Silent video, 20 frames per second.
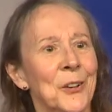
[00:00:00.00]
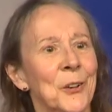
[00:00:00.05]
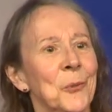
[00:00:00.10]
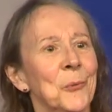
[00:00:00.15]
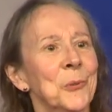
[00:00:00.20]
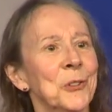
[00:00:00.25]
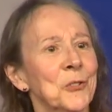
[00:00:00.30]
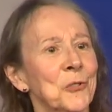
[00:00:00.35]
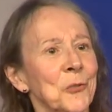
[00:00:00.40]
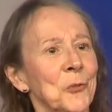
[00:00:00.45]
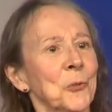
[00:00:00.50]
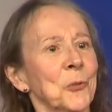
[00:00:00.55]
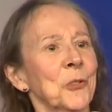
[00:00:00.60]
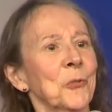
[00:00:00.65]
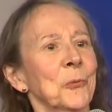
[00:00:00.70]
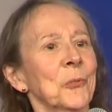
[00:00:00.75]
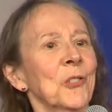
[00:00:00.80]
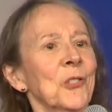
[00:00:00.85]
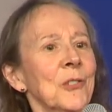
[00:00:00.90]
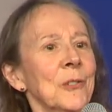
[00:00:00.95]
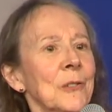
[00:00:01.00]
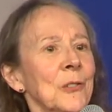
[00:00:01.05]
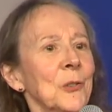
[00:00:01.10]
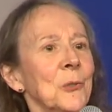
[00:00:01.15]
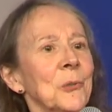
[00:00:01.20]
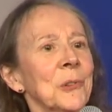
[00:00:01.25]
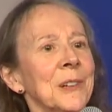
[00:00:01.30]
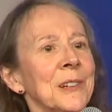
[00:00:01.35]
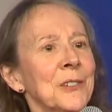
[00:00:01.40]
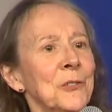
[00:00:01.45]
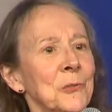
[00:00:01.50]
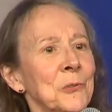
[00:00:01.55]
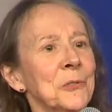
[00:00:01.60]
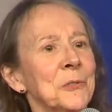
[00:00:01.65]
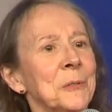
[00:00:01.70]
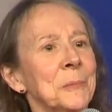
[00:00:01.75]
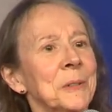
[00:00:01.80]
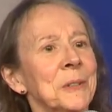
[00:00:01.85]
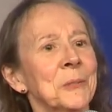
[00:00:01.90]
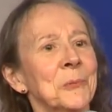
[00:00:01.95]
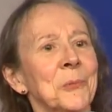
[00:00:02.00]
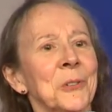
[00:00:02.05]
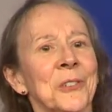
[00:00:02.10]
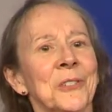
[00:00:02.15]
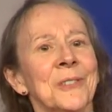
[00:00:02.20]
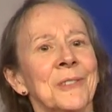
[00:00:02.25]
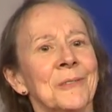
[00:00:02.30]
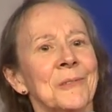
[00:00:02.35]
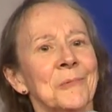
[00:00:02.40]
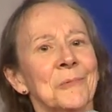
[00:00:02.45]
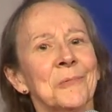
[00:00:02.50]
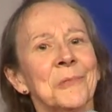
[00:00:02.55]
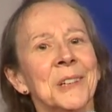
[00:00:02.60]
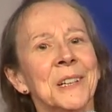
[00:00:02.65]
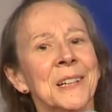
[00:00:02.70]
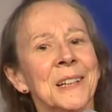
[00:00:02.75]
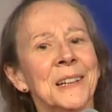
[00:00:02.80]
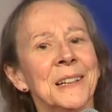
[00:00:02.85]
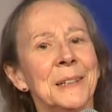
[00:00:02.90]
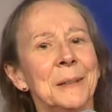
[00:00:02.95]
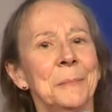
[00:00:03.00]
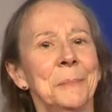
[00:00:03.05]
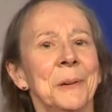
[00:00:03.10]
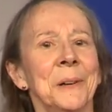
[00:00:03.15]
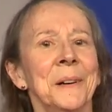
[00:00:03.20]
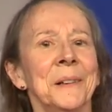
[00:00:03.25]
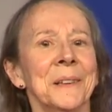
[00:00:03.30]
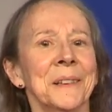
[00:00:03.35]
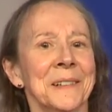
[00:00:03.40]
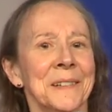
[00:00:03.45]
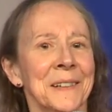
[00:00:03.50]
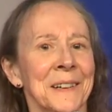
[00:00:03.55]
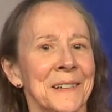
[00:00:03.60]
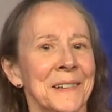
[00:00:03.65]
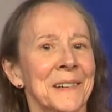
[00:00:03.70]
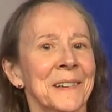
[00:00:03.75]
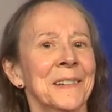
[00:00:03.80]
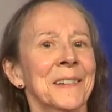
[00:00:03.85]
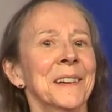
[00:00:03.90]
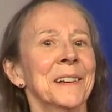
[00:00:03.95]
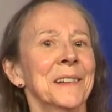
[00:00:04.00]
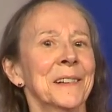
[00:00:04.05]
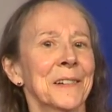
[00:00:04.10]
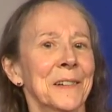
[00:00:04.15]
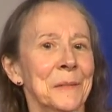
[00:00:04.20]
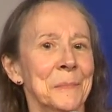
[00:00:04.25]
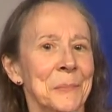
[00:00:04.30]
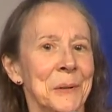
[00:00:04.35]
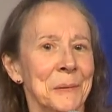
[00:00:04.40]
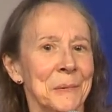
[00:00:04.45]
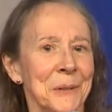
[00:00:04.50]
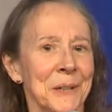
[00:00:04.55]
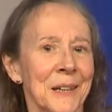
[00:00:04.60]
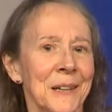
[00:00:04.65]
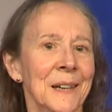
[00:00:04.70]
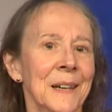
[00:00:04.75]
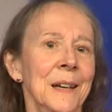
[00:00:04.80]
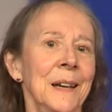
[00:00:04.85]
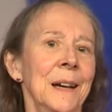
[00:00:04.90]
Which, of course, was totally true, but it wasn't really politic to say this in public.